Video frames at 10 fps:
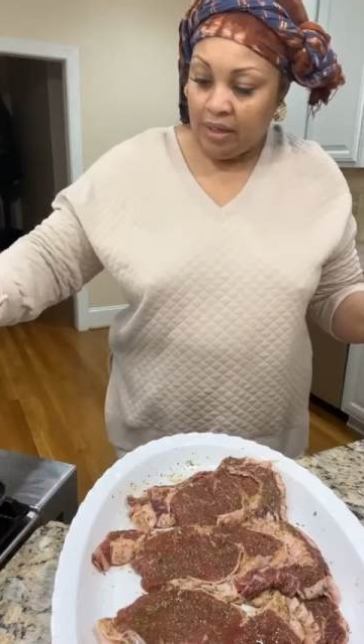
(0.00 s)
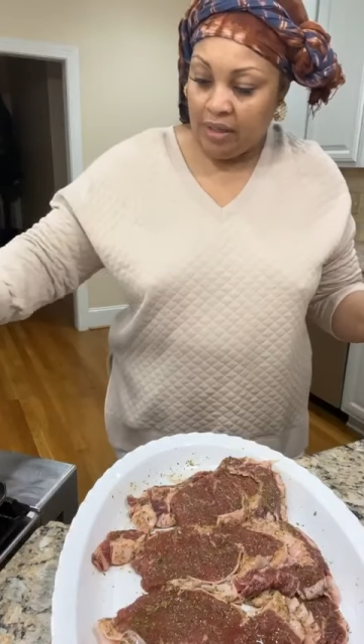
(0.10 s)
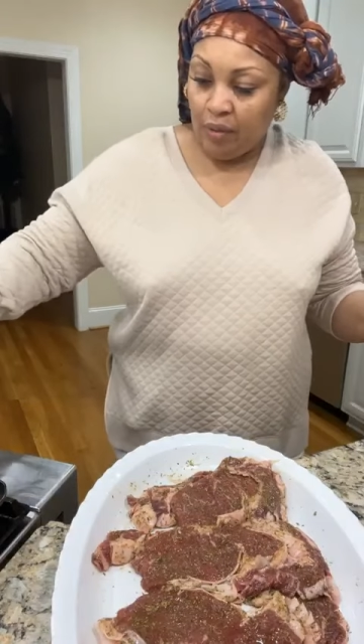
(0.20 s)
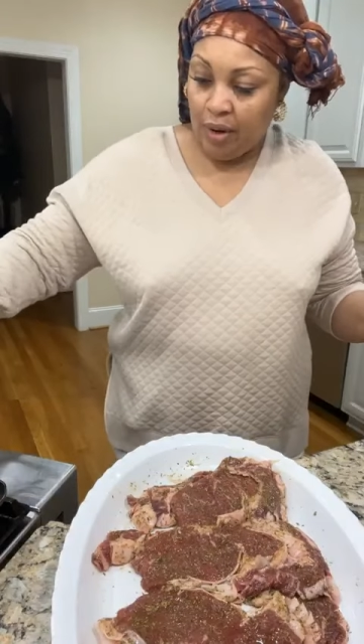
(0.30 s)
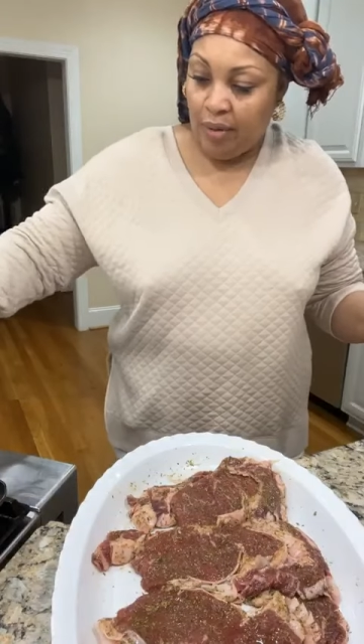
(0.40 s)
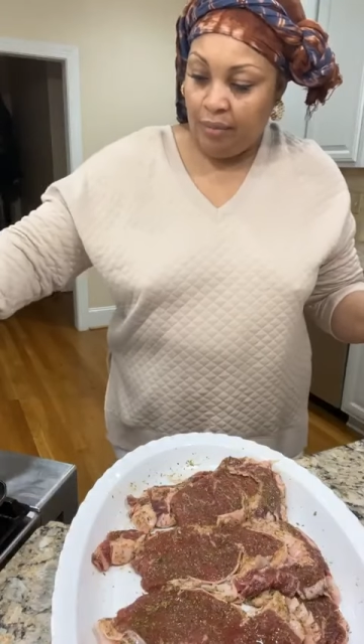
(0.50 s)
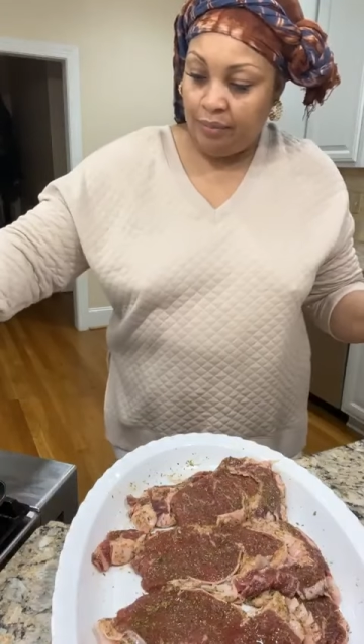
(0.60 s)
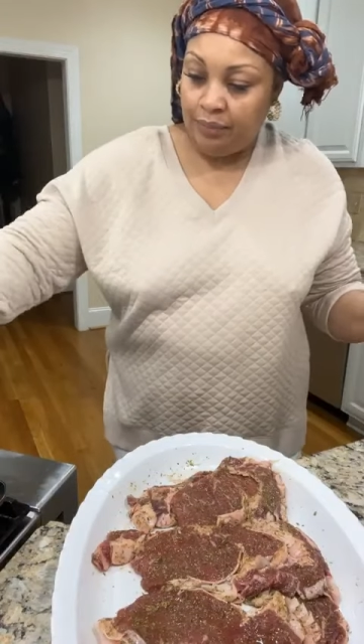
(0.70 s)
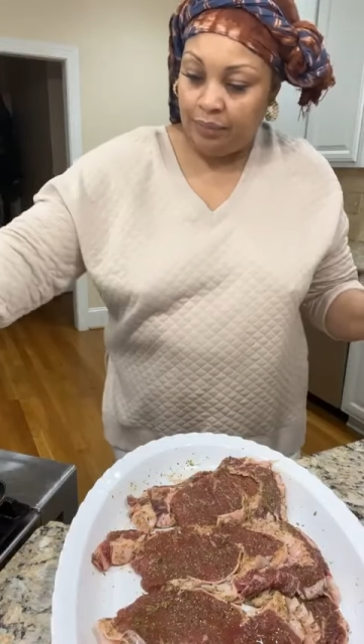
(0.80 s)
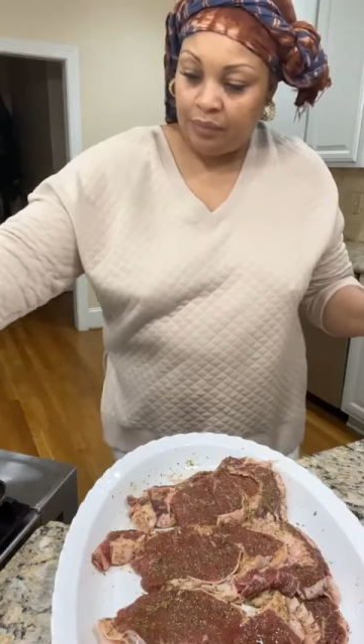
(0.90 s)
this grill
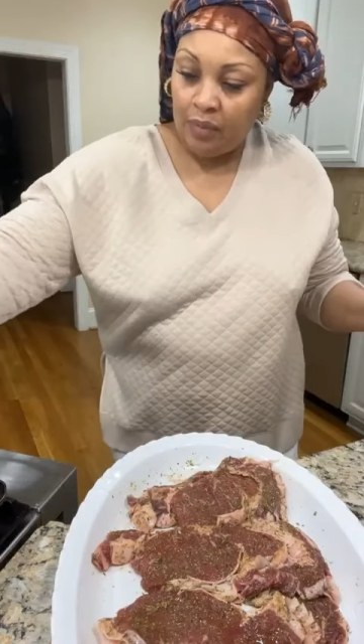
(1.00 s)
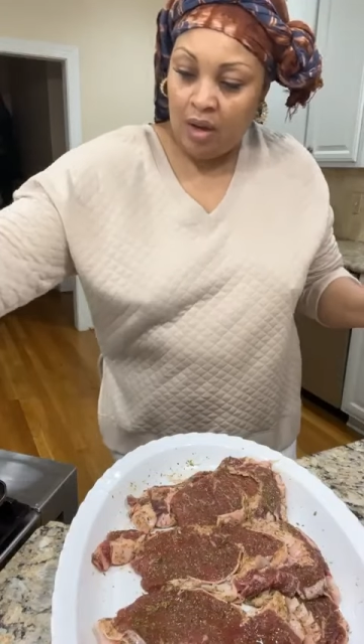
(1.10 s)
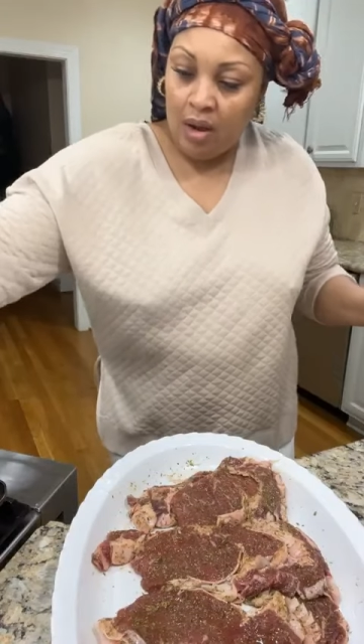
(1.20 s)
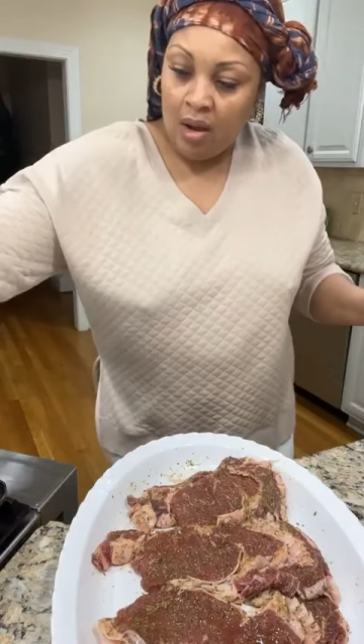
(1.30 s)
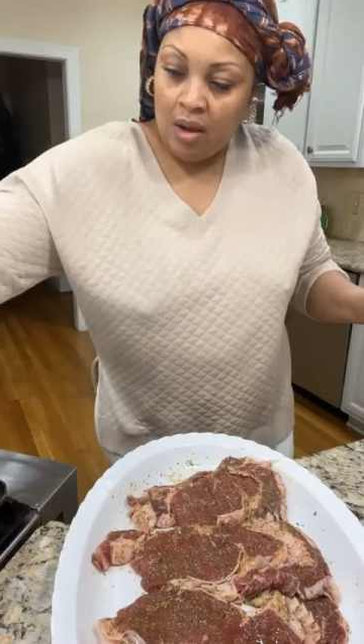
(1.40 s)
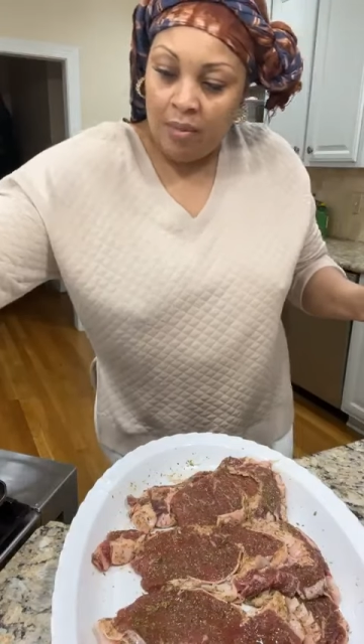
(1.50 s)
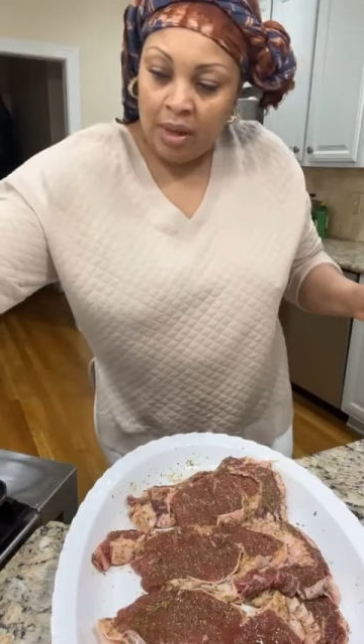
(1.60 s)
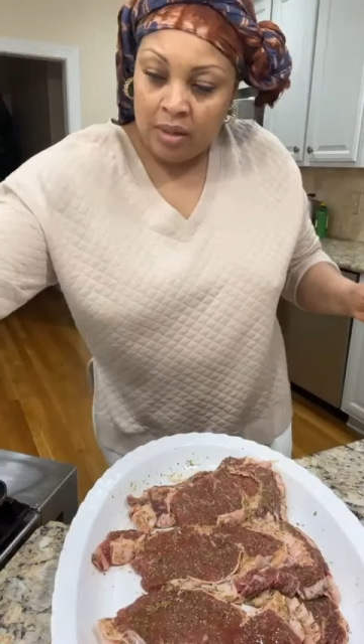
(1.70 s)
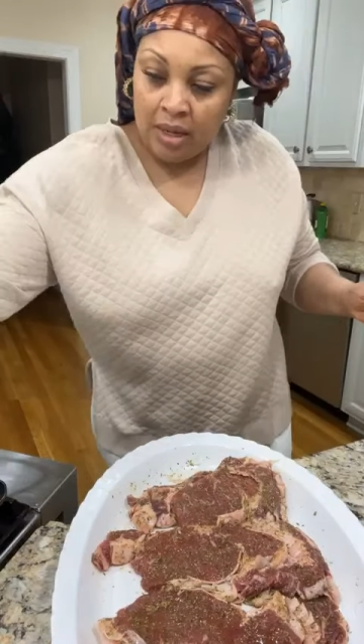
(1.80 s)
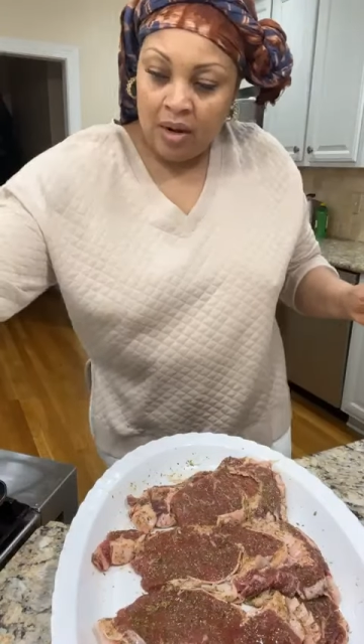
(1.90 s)

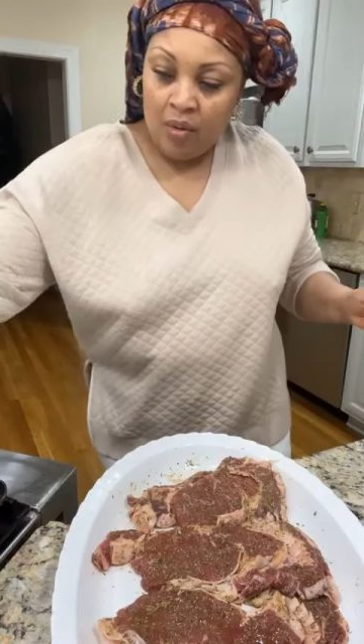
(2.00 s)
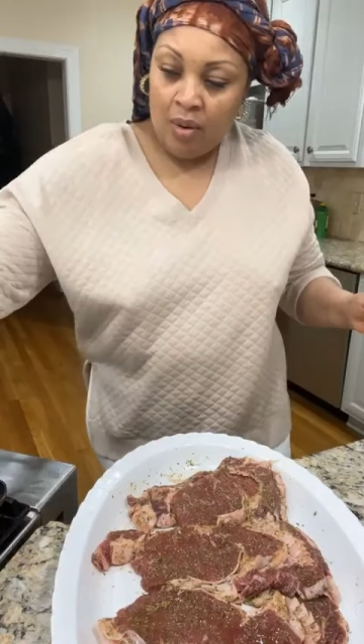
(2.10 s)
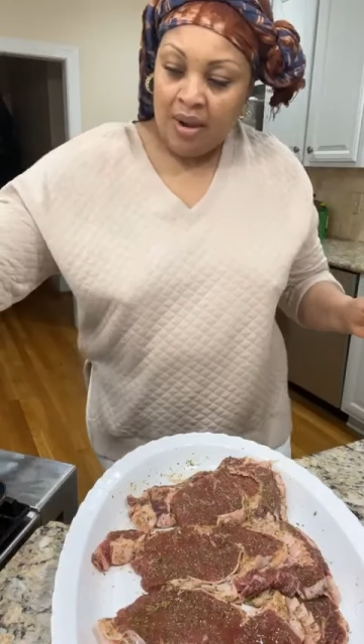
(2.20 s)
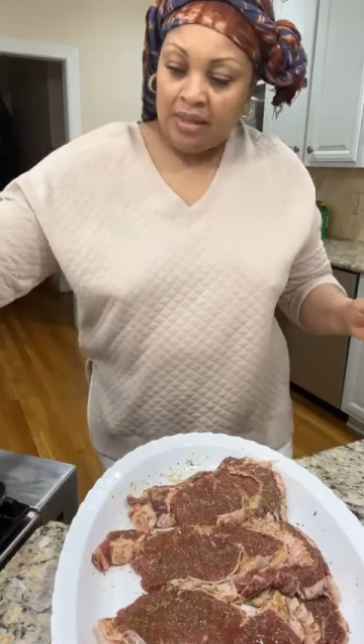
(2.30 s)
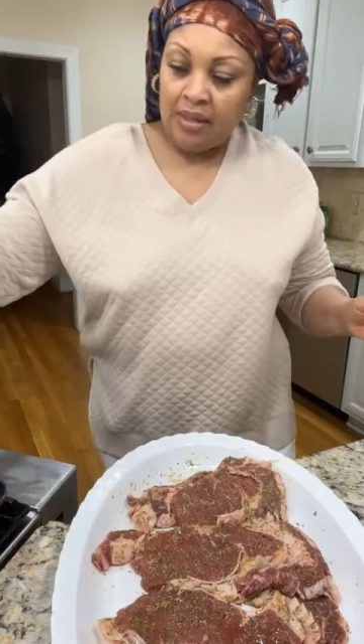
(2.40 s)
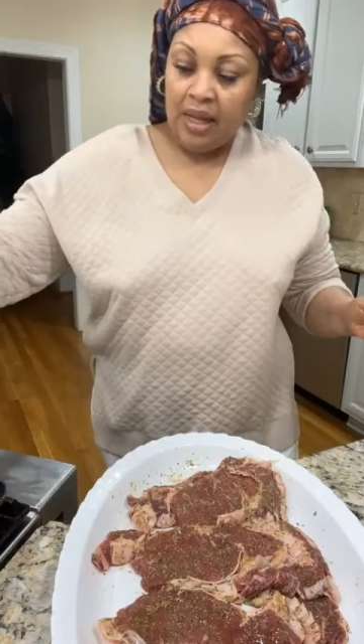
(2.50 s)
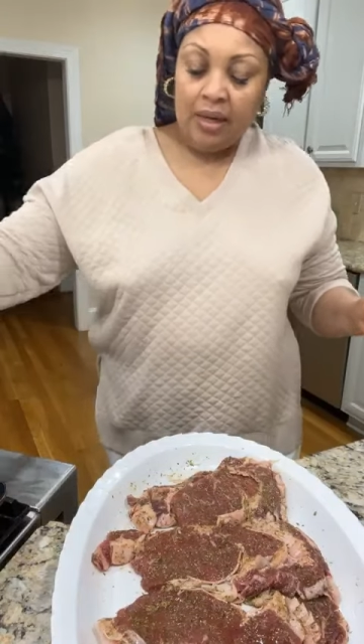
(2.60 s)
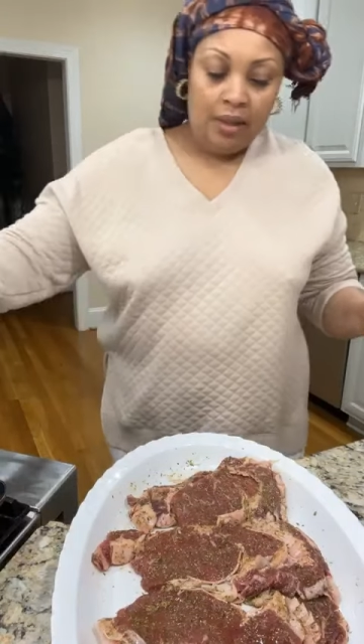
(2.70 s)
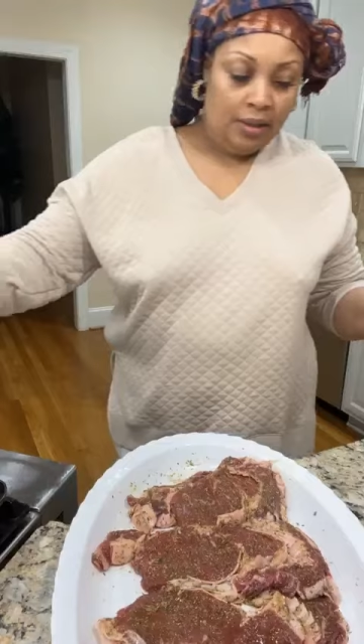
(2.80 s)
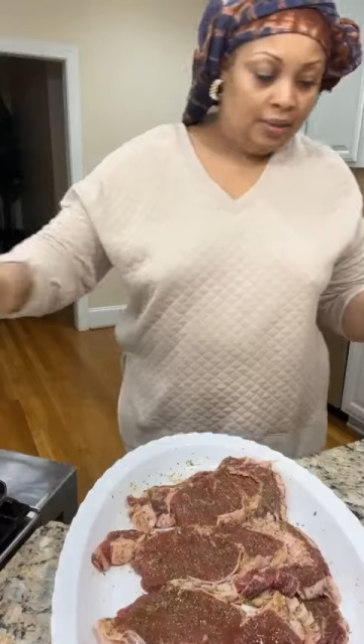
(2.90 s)
because I don't want my
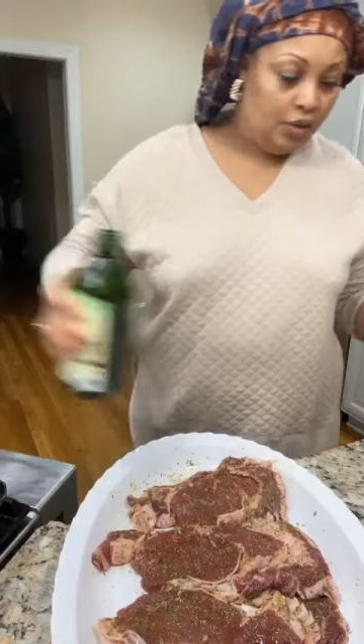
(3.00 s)
steak